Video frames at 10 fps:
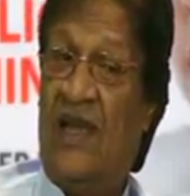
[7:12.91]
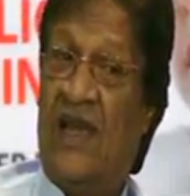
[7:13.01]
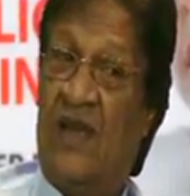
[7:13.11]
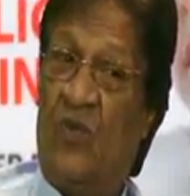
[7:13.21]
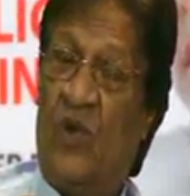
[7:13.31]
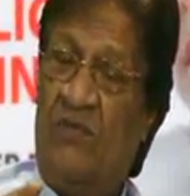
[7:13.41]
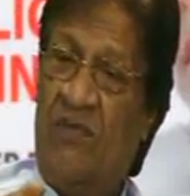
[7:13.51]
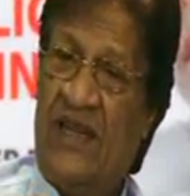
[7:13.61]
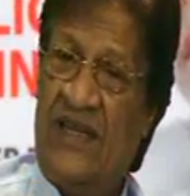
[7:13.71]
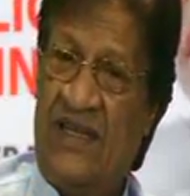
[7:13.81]
And what
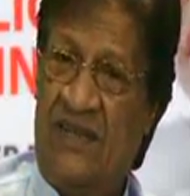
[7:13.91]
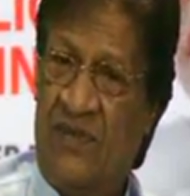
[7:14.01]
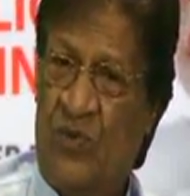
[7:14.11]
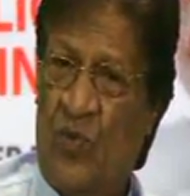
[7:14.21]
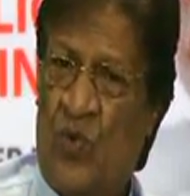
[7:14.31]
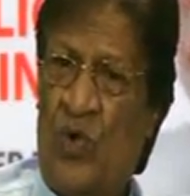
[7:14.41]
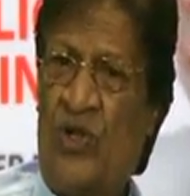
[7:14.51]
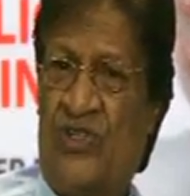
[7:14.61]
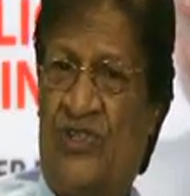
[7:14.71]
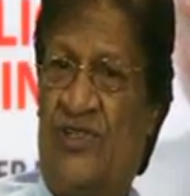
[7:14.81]
made it even
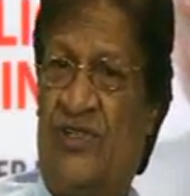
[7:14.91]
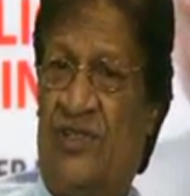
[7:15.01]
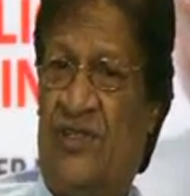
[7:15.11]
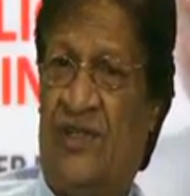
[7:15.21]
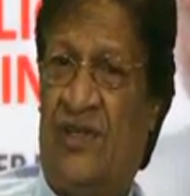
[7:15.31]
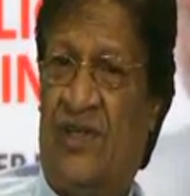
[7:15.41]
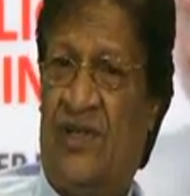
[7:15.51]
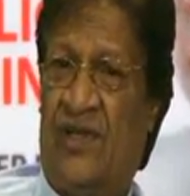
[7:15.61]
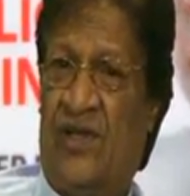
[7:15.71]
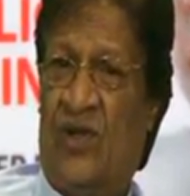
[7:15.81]
worse
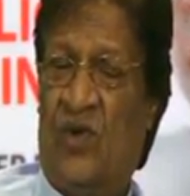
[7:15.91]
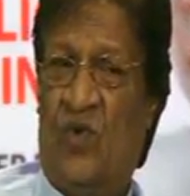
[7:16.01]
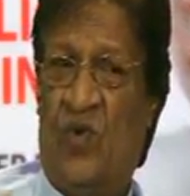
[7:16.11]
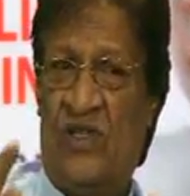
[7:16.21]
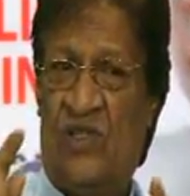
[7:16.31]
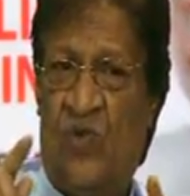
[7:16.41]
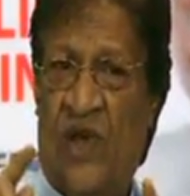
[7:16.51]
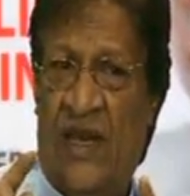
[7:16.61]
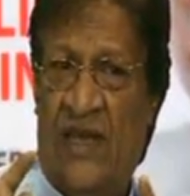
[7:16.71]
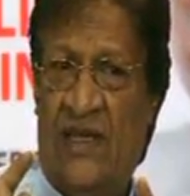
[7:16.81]
was
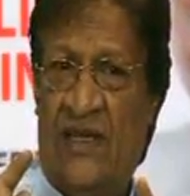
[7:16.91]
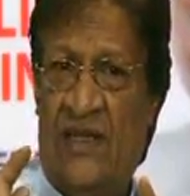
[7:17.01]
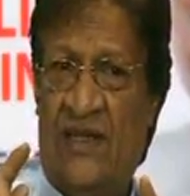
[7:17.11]
when